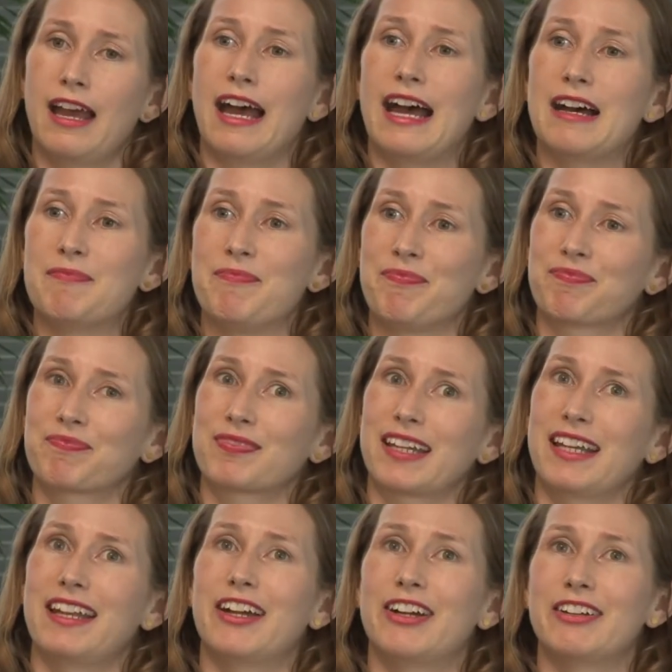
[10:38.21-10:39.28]
Um,
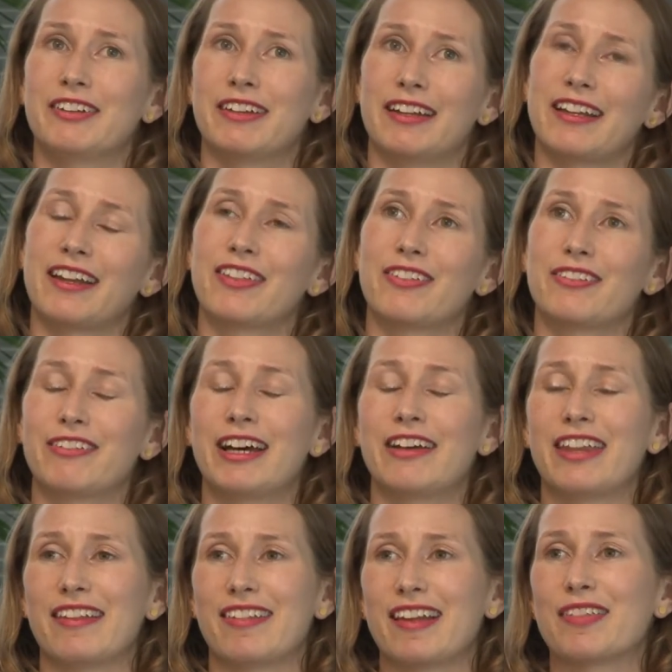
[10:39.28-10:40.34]
and, I, and I thought,
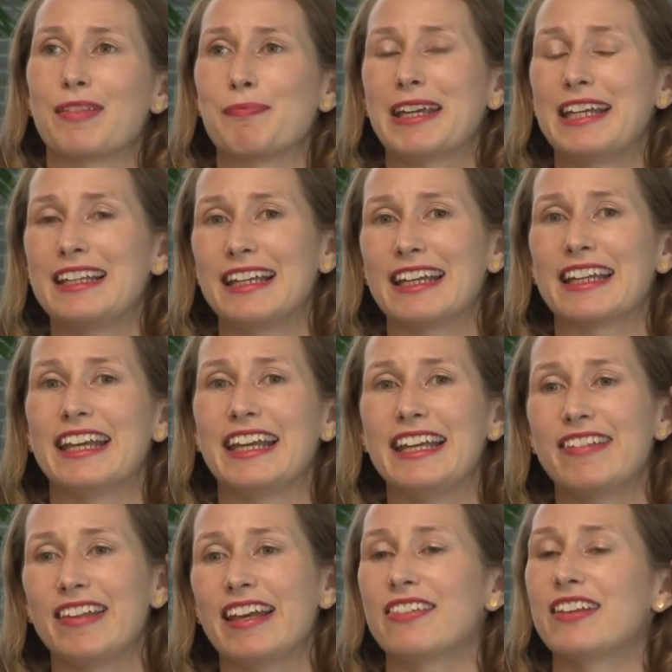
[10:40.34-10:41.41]
wow, that sounds appealing and easy.